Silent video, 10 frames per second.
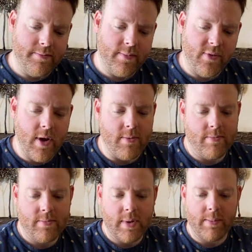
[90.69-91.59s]
So
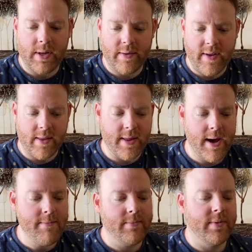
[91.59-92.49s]
I'm gonna take
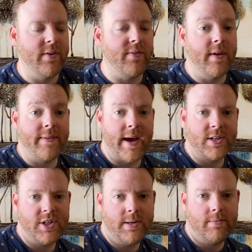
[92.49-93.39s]
that, just
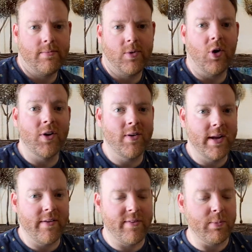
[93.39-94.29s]
attach it. All you
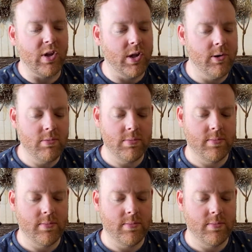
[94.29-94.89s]
need is some glue.